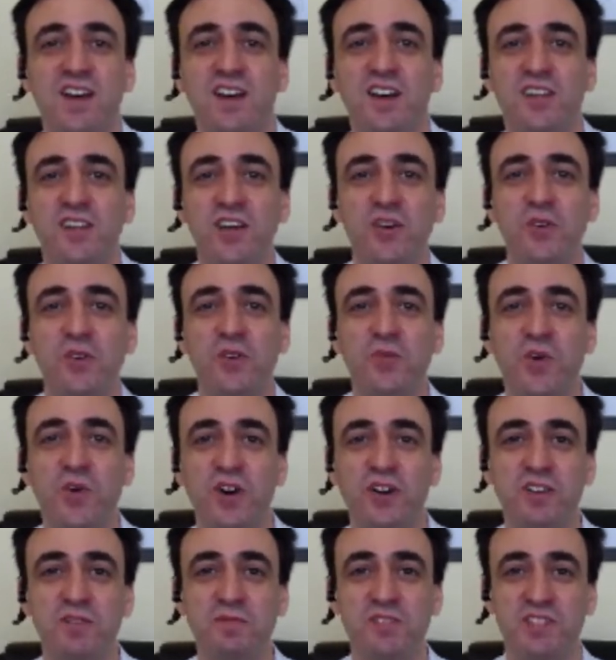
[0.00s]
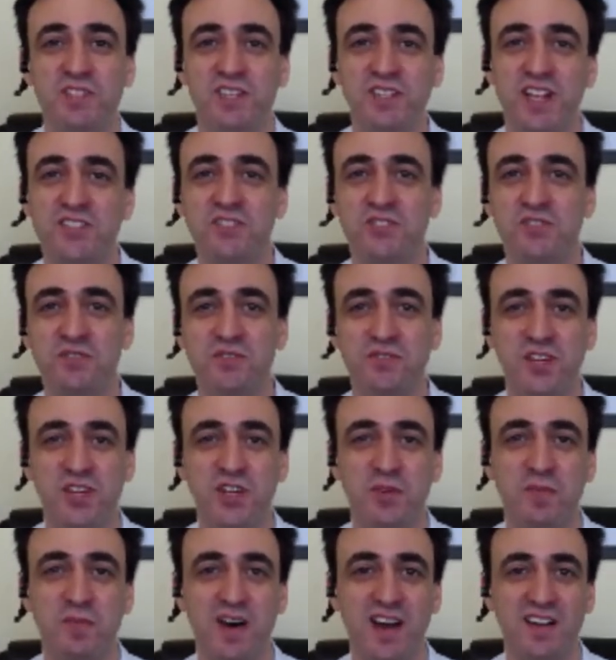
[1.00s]
Hello and welcome to the Let's Do Video
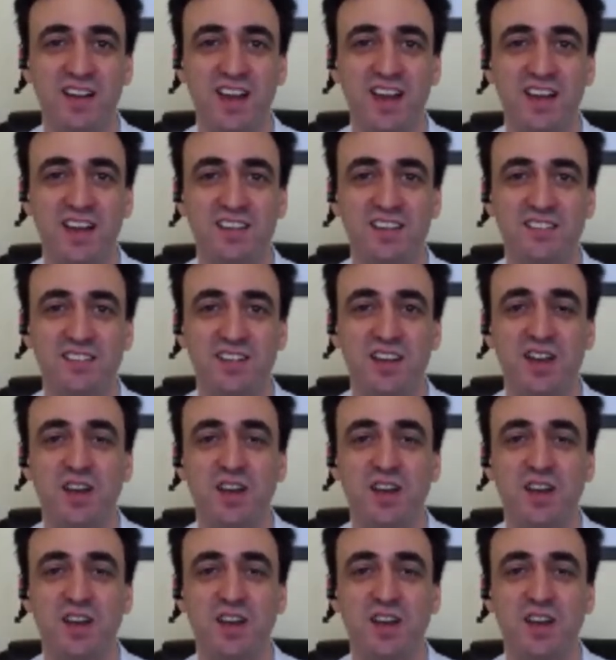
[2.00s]
podcast.